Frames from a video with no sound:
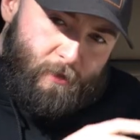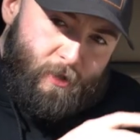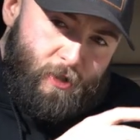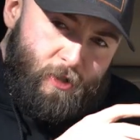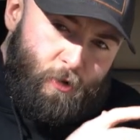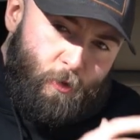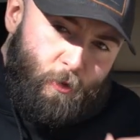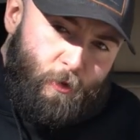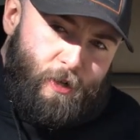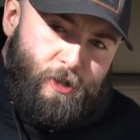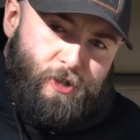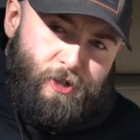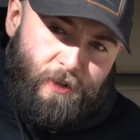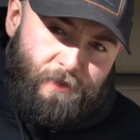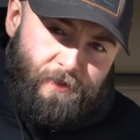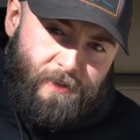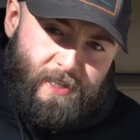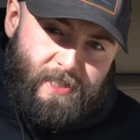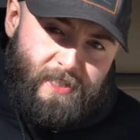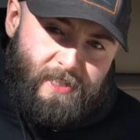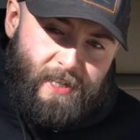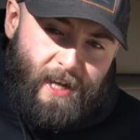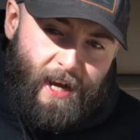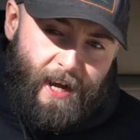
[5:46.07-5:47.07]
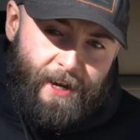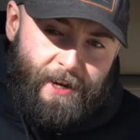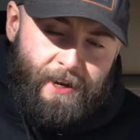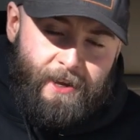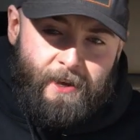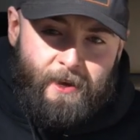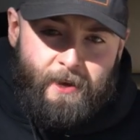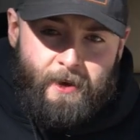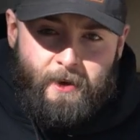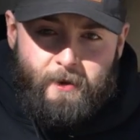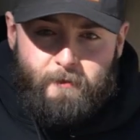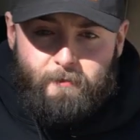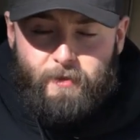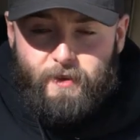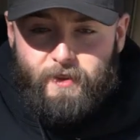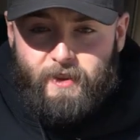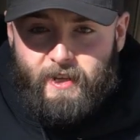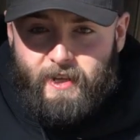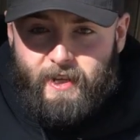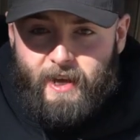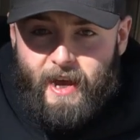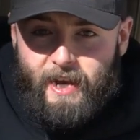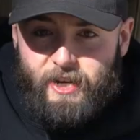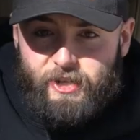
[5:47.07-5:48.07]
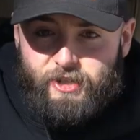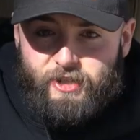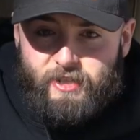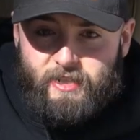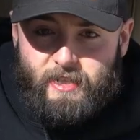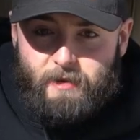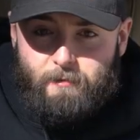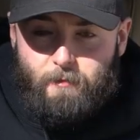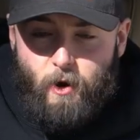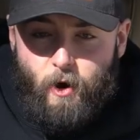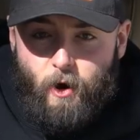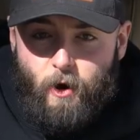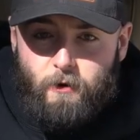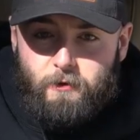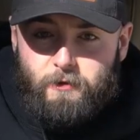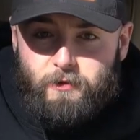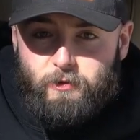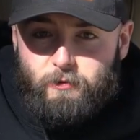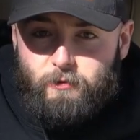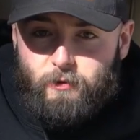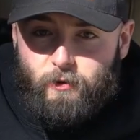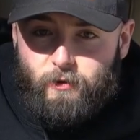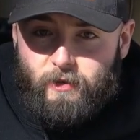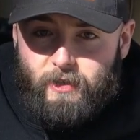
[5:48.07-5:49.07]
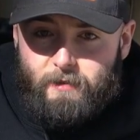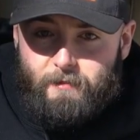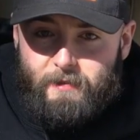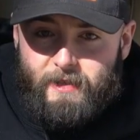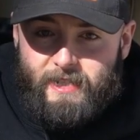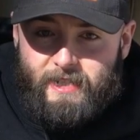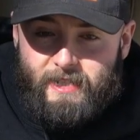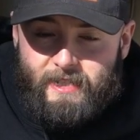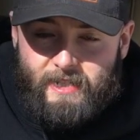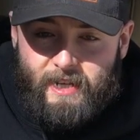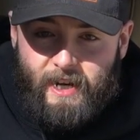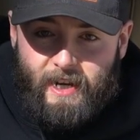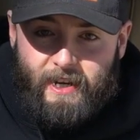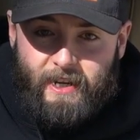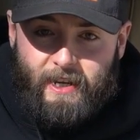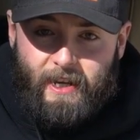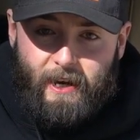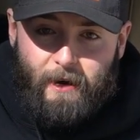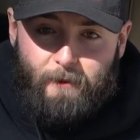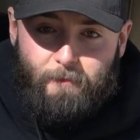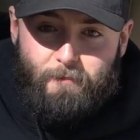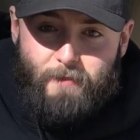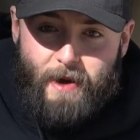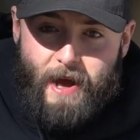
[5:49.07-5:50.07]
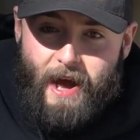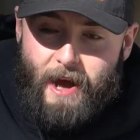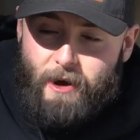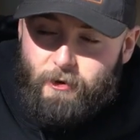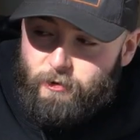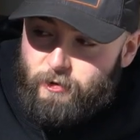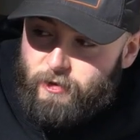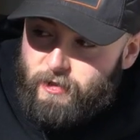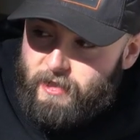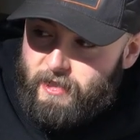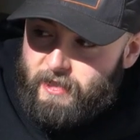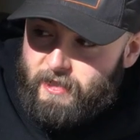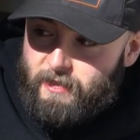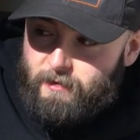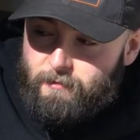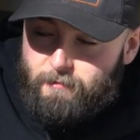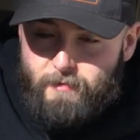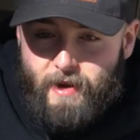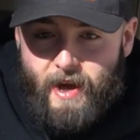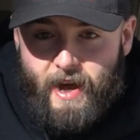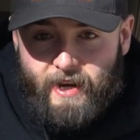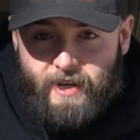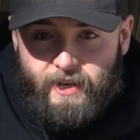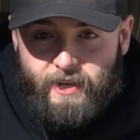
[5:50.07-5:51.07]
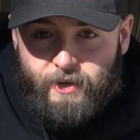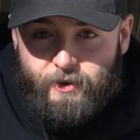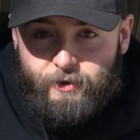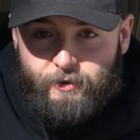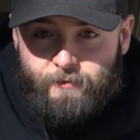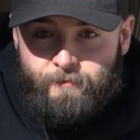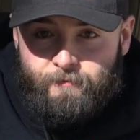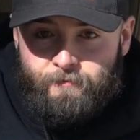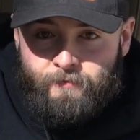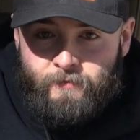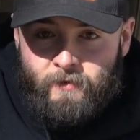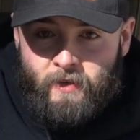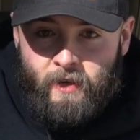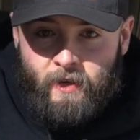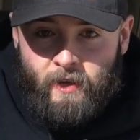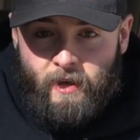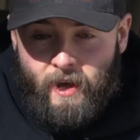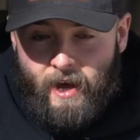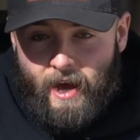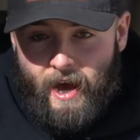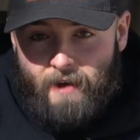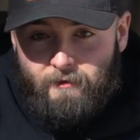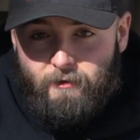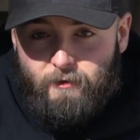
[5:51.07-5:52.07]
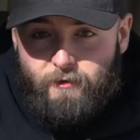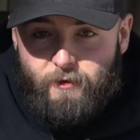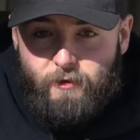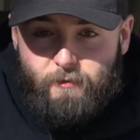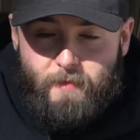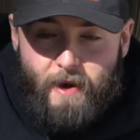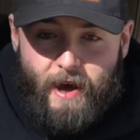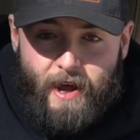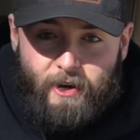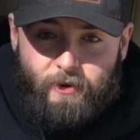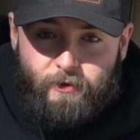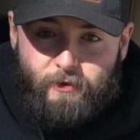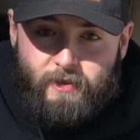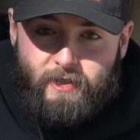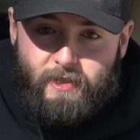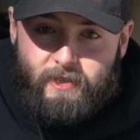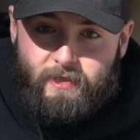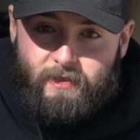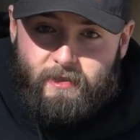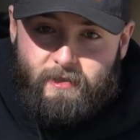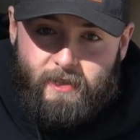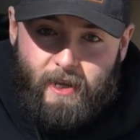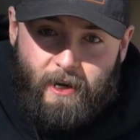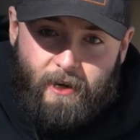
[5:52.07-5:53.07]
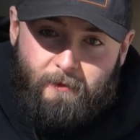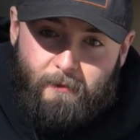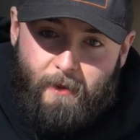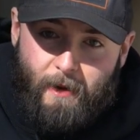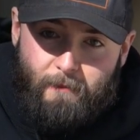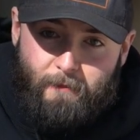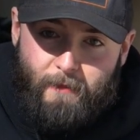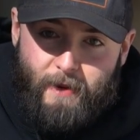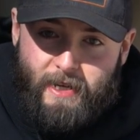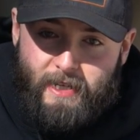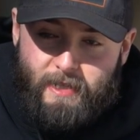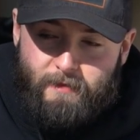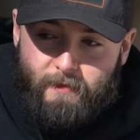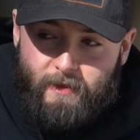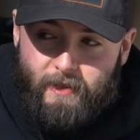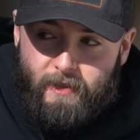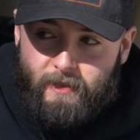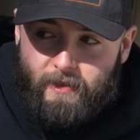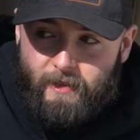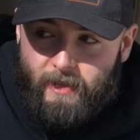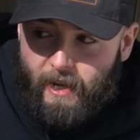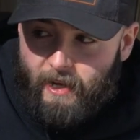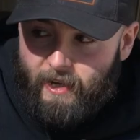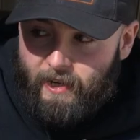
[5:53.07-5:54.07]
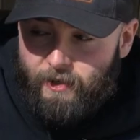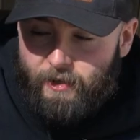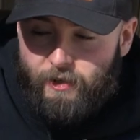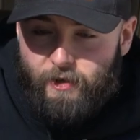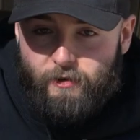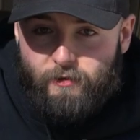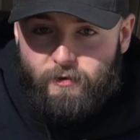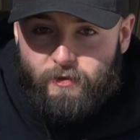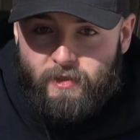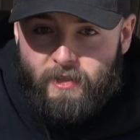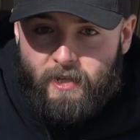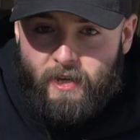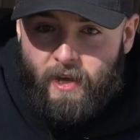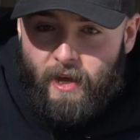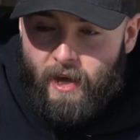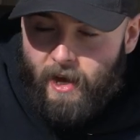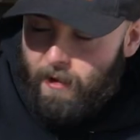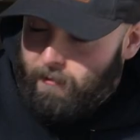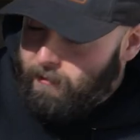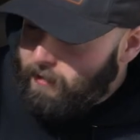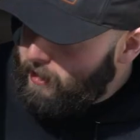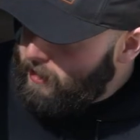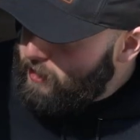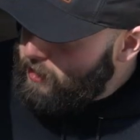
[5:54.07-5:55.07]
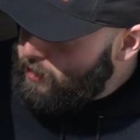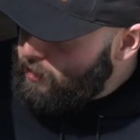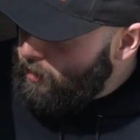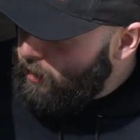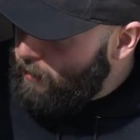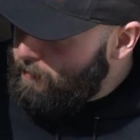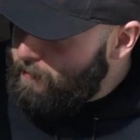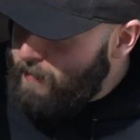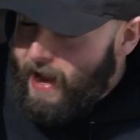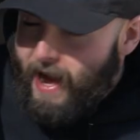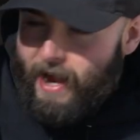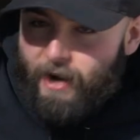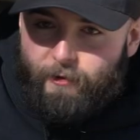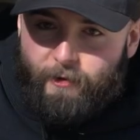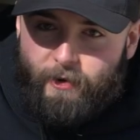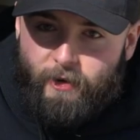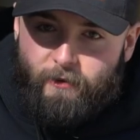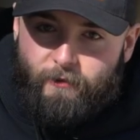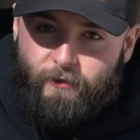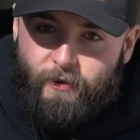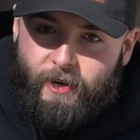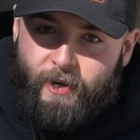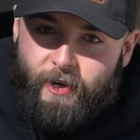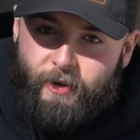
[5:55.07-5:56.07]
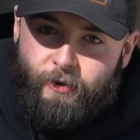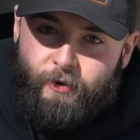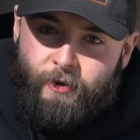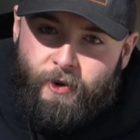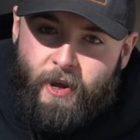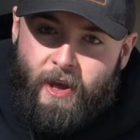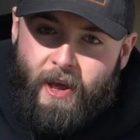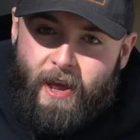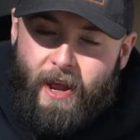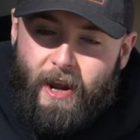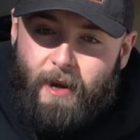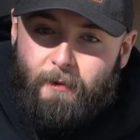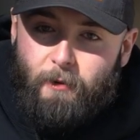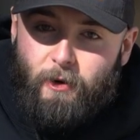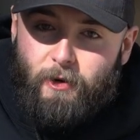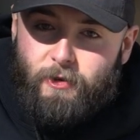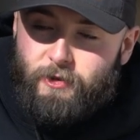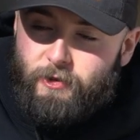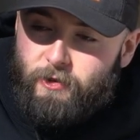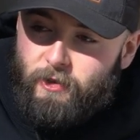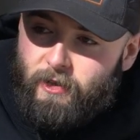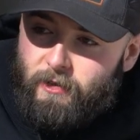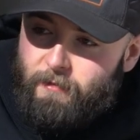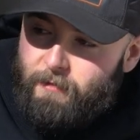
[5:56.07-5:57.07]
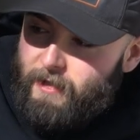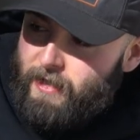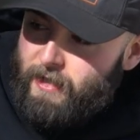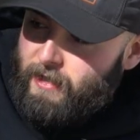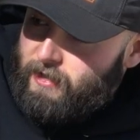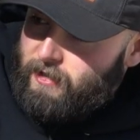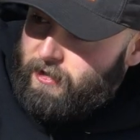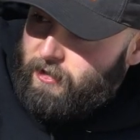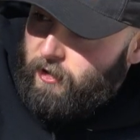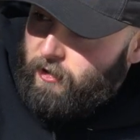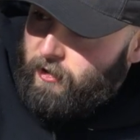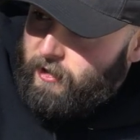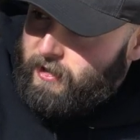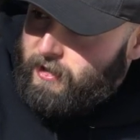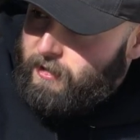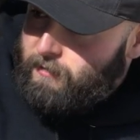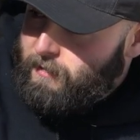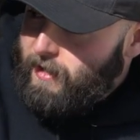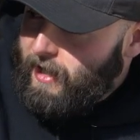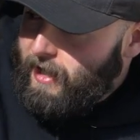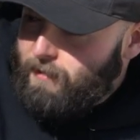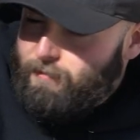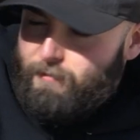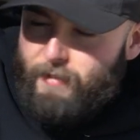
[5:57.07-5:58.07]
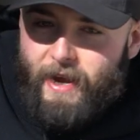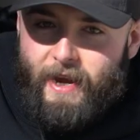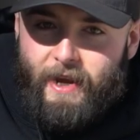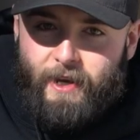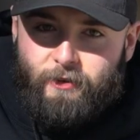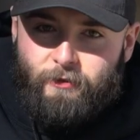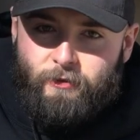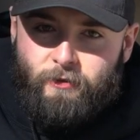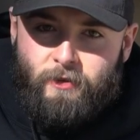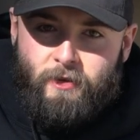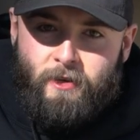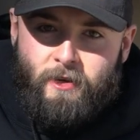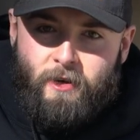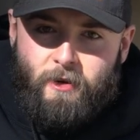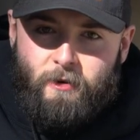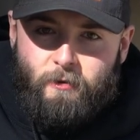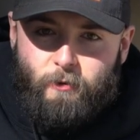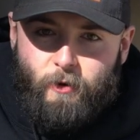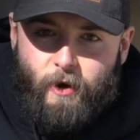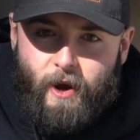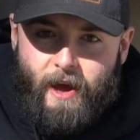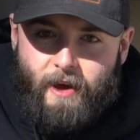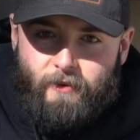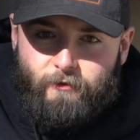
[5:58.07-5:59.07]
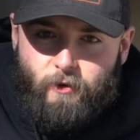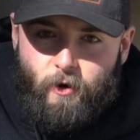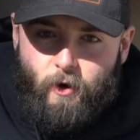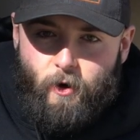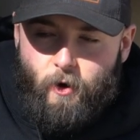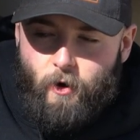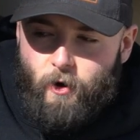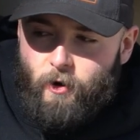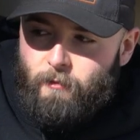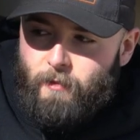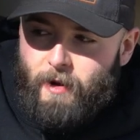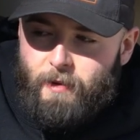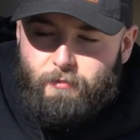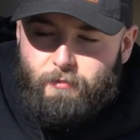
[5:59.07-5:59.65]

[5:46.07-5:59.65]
storage on this side, but the catch is I'm also going to be designing a power system back here. I have a few batteries down in my basement that I can use. I'm going to install a battery over here, and I'm also going to be installing some kind of panel where I have all my